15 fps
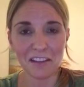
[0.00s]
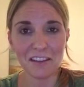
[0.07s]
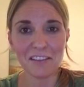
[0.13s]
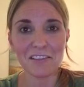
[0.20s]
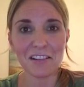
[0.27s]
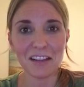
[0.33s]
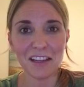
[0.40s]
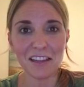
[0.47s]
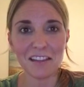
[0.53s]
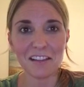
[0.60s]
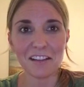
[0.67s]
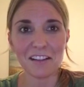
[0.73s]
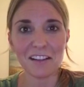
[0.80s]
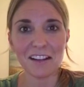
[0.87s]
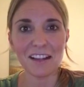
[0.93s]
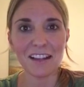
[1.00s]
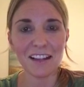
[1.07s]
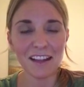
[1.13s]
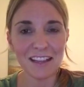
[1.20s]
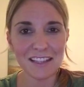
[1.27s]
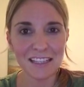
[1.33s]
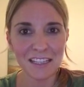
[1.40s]
You are either
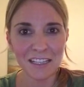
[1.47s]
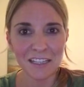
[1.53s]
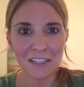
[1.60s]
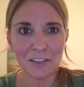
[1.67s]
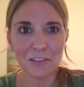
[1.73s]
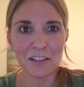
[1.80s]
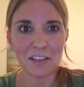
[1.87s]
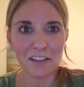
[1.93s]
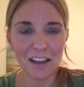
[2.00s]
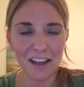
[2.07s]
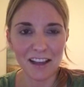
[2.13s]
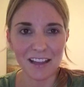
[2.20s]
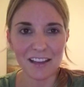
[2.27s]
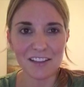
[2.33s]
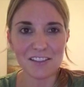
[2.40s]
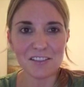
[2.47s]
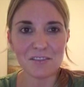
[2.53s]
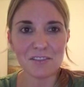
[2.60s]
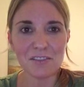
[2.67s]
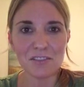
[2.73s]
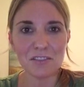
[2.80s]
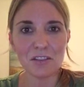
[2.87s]
in it or you're not. And as
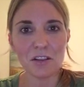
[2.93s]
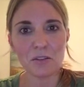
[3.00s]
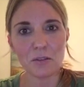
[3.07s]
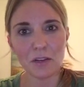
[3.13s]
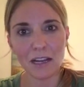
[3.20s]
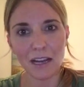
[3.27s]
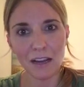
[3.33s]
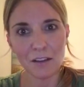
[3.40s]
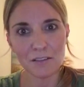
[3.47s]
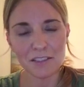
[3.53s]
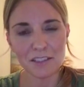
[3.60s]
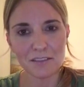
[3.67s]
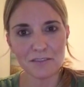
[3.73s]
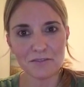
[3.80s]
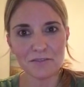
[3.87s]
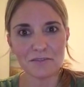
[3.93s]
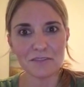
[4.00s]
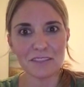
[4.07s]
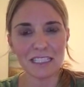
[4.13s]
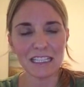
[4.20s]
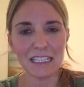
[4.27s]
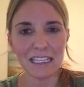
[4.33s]
soon as you go out of
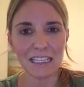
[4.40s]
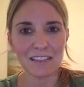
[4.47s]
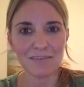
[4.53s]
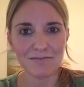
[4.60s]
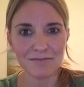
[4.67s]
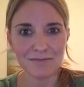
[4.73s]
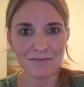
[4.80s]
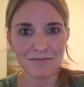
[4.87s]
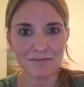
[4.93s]
eating